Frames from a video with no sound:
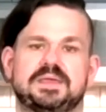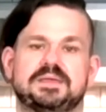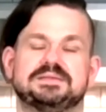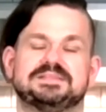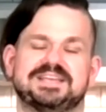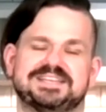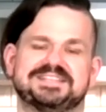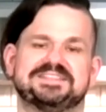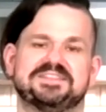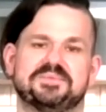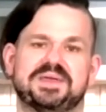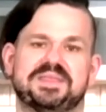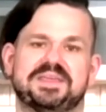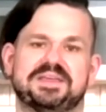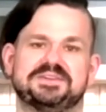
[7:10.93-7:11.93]
taste the
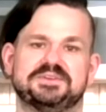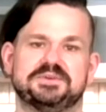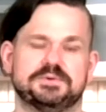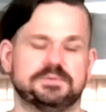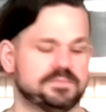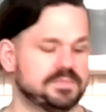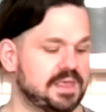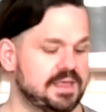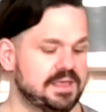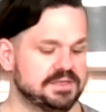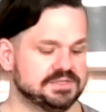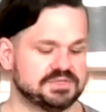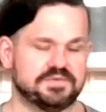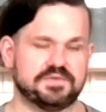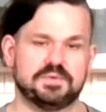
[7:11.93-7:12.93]
way they do.
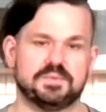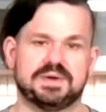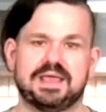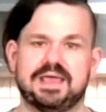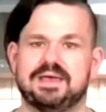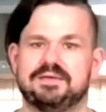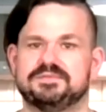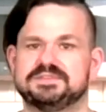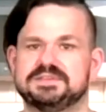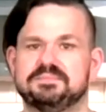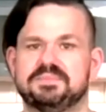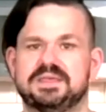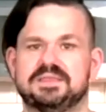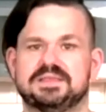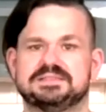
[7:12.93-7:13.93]
So if you want to have
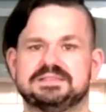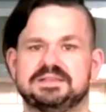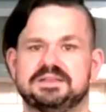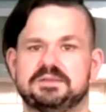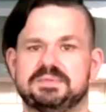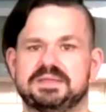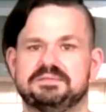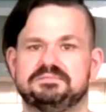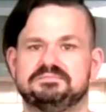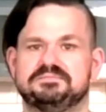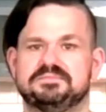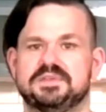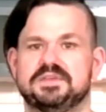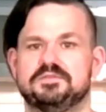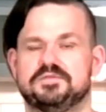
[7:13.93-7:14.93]
something that's a little bit
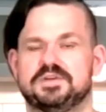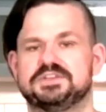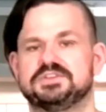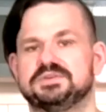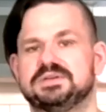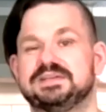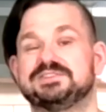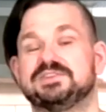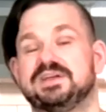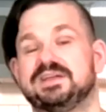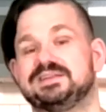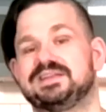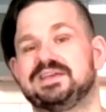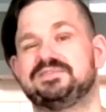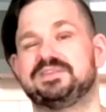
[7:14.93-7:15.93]
fresher, nicer,
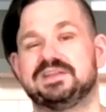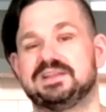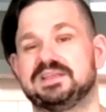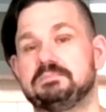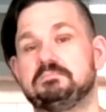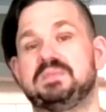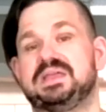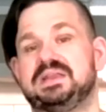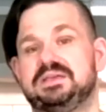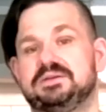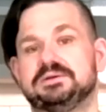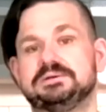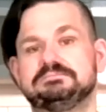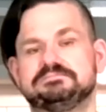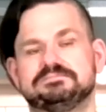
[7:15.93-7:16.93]
and definitely
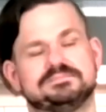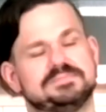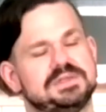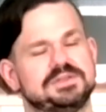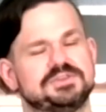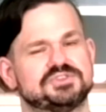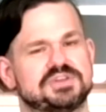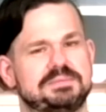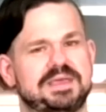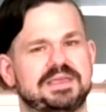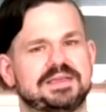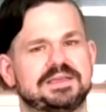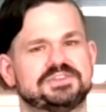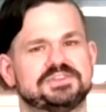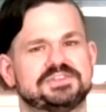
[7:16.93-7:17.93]
meatier, try
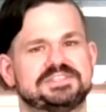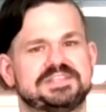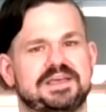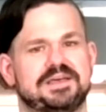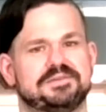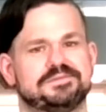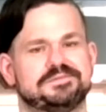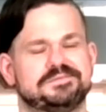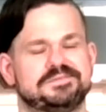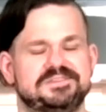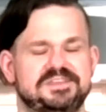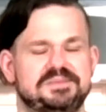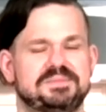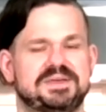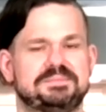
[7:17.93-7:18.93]
making it yourself.
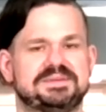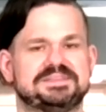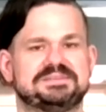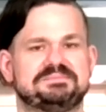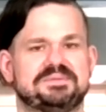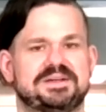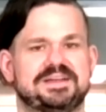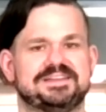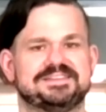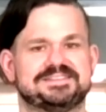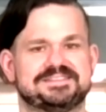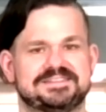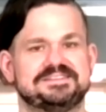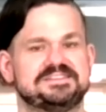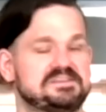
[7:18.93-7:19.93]
You might be
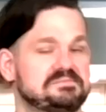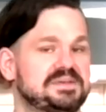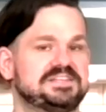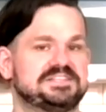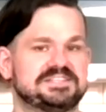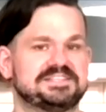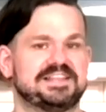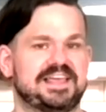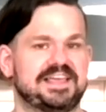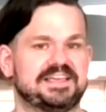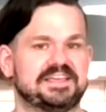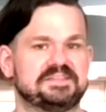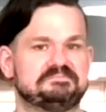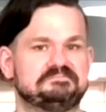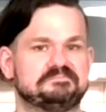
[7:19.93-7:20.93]
surprised. You might just like
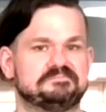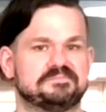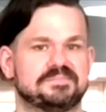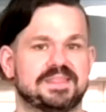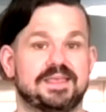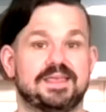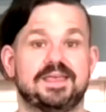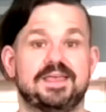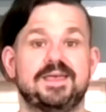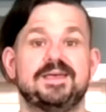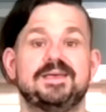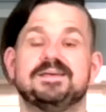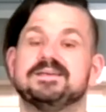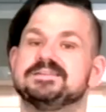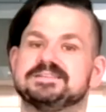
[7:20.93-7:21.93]
it.
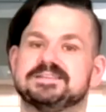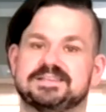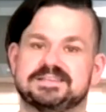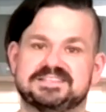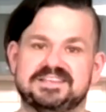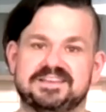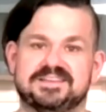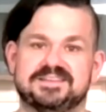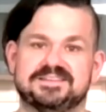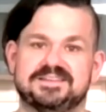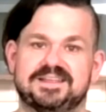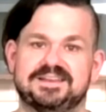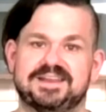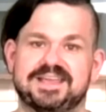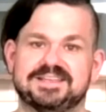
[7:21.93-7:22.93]
Until I see y'all
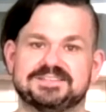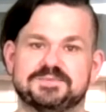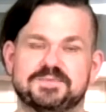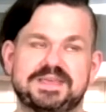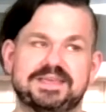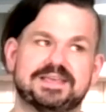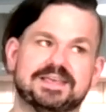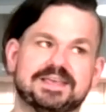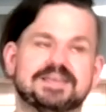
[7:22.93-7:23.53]
next week,